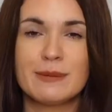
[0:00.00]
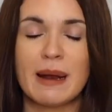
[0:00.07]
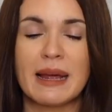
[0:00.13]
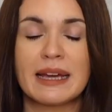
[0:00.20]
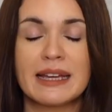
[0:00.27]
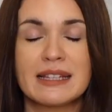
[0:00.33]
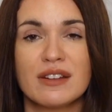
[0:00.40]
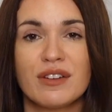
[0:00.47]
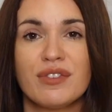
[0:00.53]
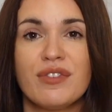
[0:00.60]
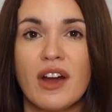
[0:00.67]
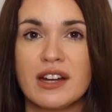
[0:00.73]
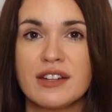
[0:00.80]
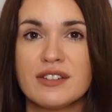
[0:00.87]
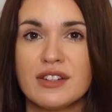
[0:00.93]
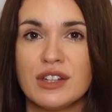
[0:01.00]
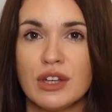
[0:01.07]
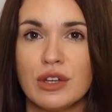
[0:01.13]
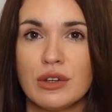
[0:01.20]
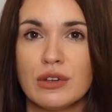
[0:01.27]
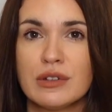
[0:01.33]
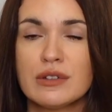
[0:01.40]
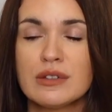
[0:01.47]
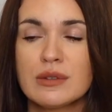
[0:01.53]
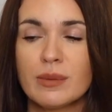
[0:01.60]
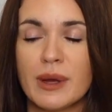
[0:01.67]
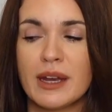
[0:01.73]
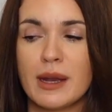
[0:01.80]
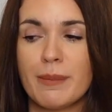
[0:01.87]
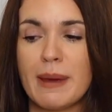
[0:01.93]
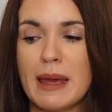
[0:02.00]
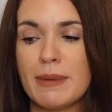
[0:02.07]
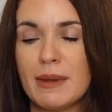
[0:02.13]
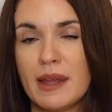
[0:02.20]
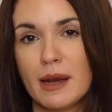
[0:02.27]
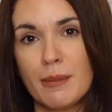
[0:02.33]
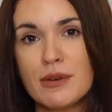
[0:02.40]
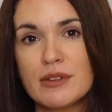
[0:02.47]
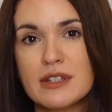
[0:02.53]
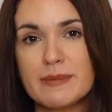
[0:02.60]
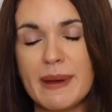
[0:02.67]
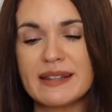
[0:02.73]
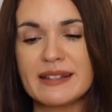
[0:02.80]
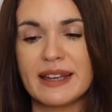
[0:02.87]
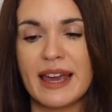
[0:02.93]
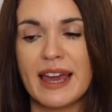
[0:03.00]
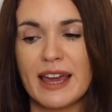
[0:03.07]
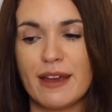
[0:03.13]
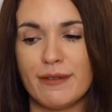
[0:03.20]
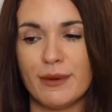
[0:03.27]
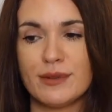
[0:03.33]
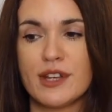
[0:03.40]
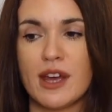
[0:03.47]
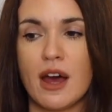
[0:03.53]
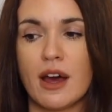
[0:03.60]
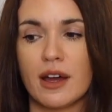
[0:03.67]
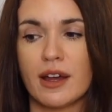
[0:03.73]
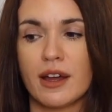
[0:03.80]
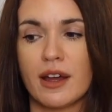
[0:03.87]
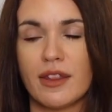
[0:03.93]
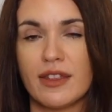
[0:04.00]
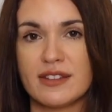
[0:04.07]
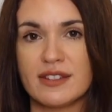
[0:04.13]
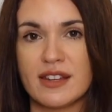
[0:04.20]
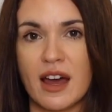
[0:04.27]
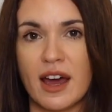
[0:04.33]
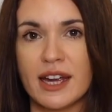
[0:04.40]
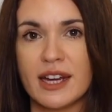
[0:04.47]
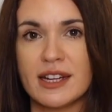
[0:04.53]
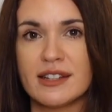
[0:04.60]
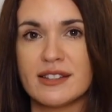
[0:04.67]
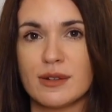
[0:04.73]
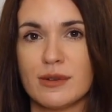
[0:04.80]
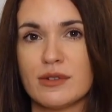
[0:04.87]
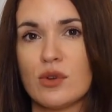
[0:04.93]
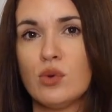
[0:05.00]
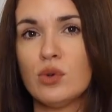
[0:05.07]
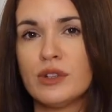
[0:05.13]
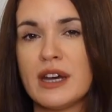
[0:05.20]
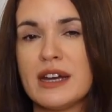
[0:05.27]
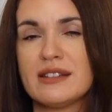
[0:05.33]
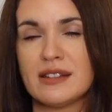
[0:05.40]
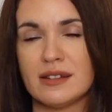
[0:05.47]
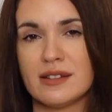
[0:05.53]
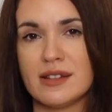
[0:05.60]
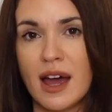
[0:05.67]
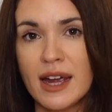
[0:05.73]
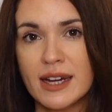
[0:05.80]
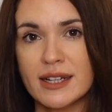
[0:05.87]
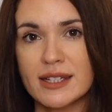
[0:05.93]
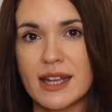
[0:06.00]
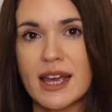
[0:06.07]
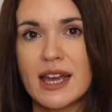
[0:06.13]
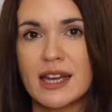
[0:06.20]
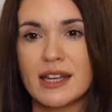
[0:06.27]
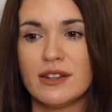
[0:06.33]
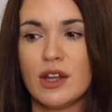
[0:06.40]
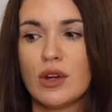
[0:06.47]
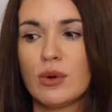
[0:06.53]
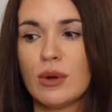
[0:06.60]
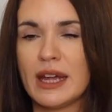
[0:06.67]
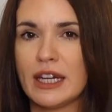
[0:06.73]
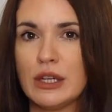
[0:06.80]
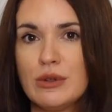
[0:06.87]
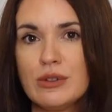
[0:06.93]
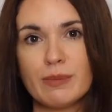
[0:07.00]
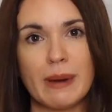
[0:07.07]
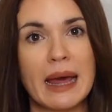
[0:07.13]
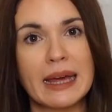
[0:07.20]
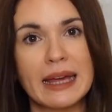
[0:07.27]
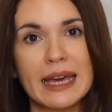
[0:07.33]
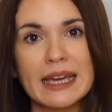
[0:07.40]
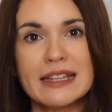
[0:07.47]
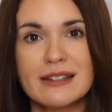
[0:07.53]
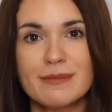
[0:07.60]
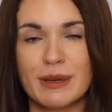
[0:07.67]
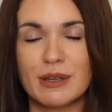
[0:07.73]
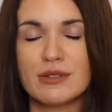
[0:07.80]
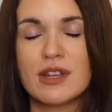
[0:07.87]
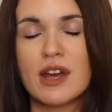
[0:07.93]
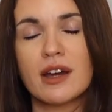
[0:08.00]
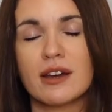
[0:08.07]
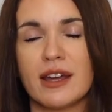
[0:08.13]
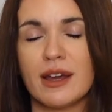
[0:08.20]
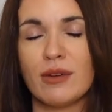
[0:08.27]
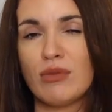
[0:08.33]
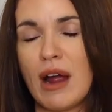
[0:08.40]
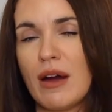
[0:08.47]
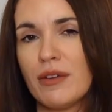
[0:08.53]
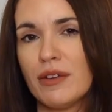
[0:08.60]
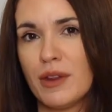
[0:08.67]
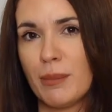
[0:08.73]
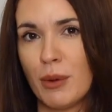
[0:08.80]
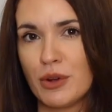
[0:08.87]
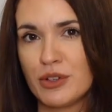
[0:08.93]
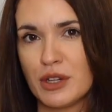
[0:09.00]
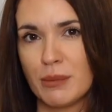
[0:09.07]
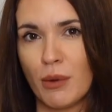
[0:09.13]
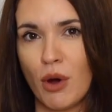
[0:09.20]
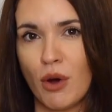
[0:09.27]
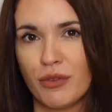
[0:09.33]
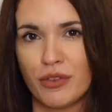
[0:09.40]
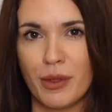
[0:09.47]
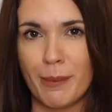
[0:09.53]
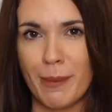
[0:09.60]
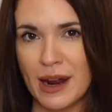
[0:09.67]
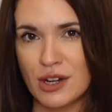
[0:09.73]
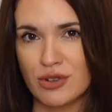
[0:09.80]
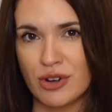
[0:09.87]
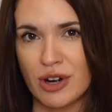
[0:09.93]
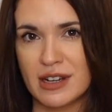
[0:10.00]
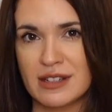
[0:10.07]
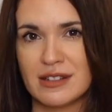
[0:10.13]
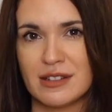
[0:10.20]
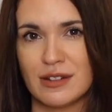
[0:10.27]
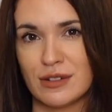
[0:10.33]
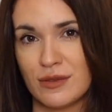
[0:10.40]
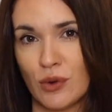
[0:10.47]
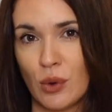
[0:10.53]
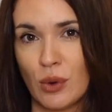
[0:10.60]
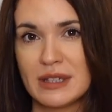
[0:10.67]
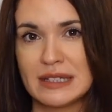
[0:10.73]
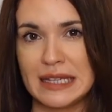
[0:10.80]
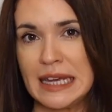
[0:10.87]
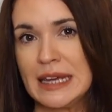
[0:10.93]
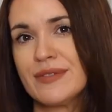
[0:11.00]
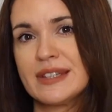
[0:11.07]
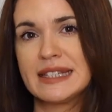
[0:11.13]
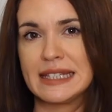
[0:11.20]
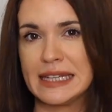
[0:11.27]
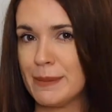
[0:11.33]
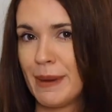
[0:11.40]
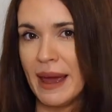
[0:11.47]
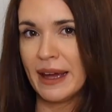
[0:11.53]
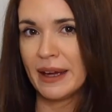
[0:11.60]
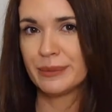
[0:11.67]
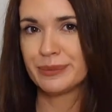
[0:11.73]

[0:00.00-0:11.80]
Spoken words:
blankets are fine to use in a baby in a Moses basket if you tuck the sides, so it's all nice and tight, no like loose blankets, but you tuck it round the bottom of the mattress just for safe sleeping.